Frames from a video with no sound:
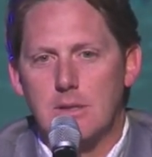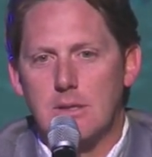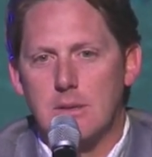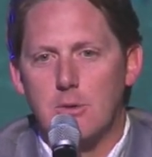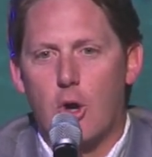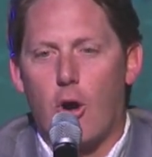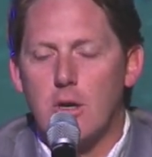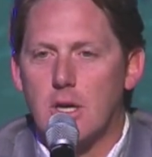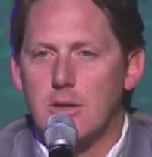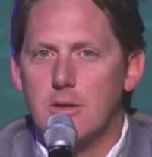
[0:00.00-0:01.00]
some
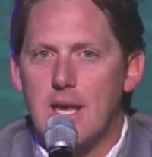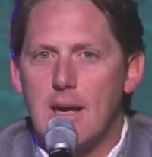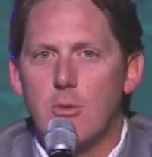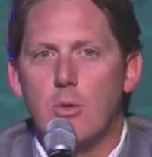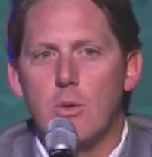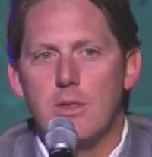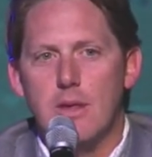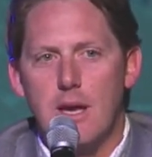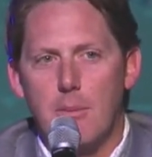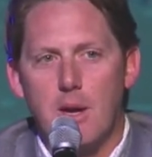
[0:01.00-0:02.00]
cards on your table with
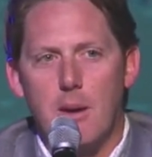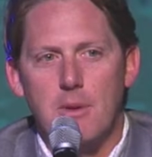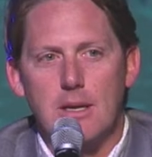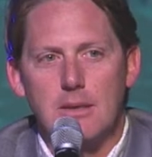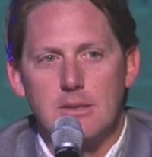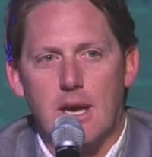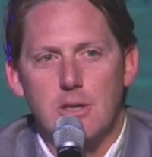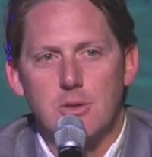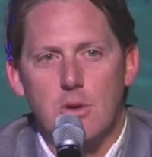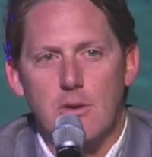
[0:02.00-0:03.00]
the upcoming
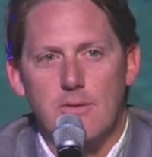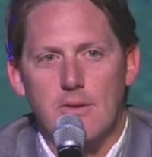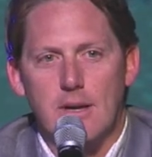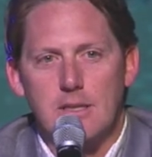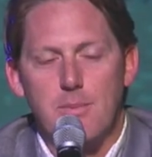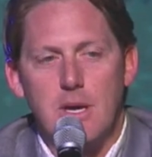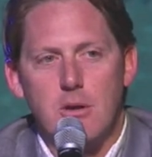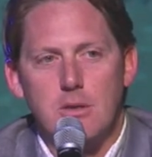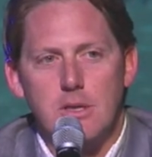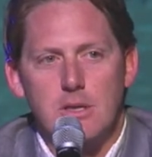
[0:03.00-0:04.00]
schedule of
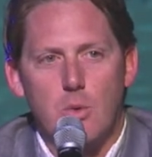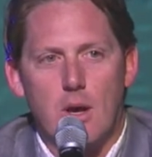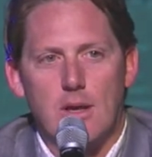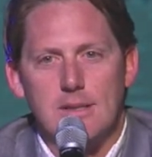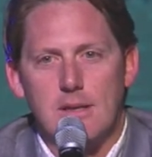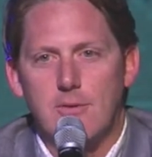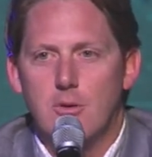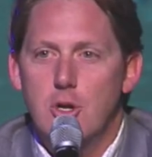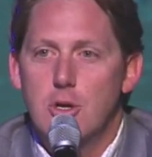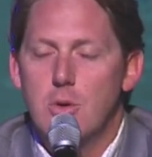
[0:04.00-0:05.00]
speakers, as well as if you're
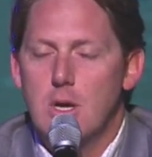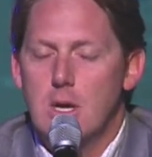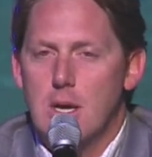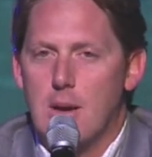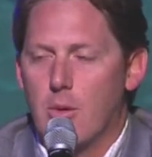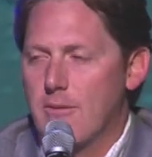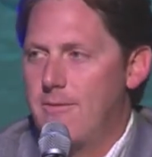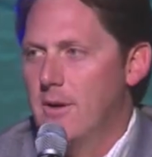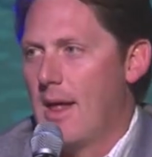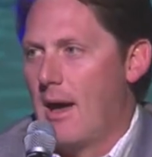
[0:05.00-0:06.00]
new and want to
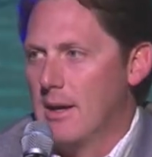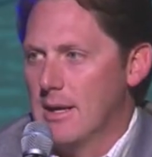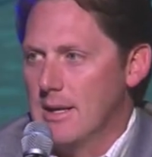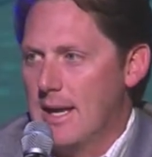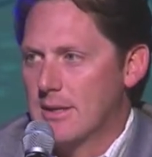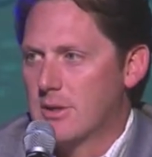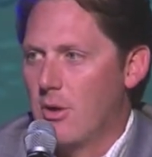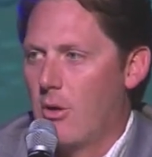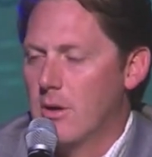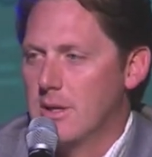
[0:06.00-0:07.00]
fill out a guest
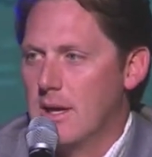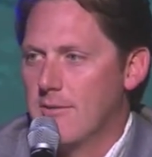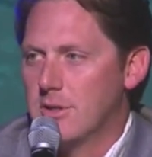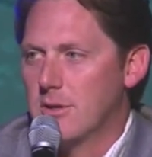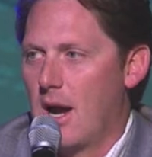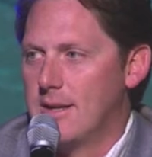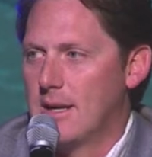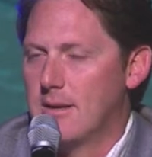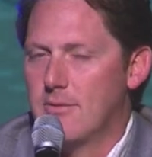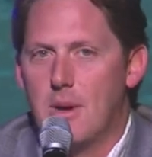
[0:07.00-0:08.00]
card to give us your
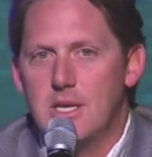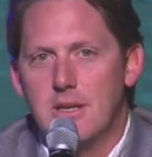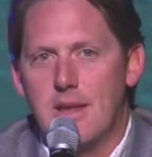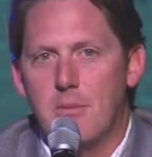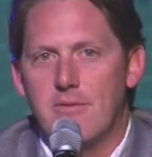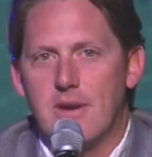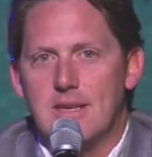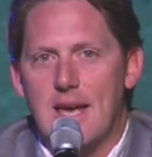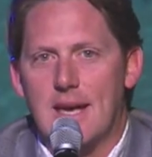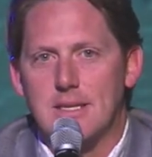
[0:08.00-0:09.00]
contact information, that'd be
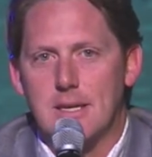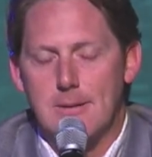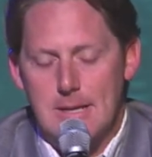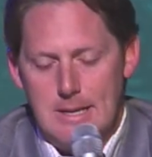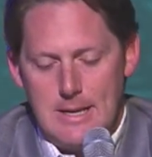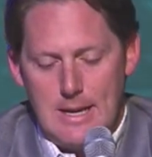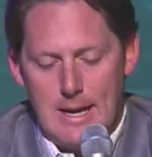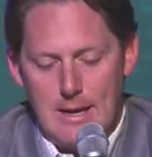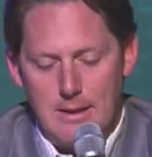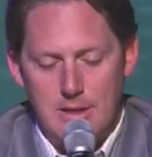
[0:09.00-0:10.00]
fantastic.
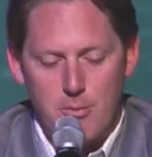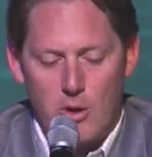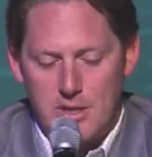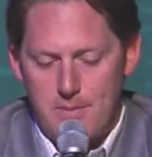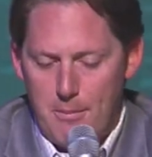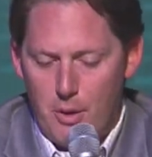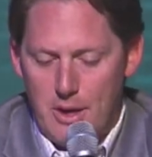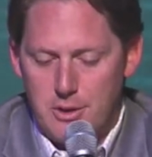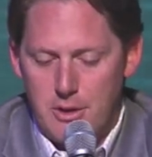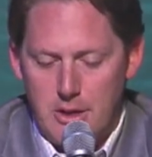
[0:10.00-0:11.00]
This morning, it's my
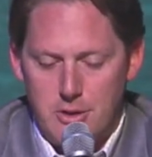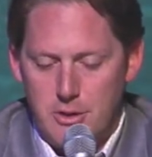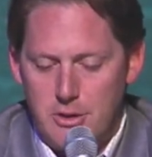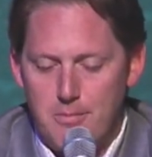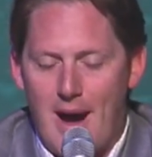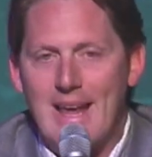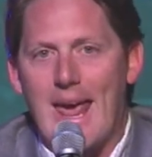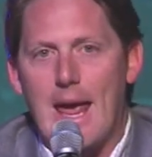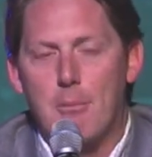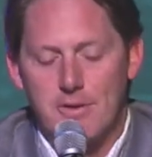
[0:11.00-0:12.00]
pleasure to introduce Mike
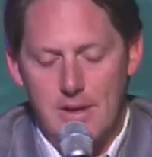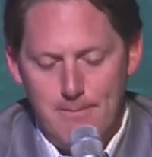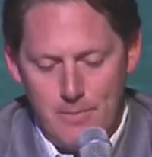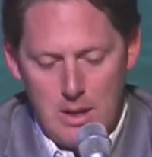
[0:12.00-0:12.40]
Hamilton.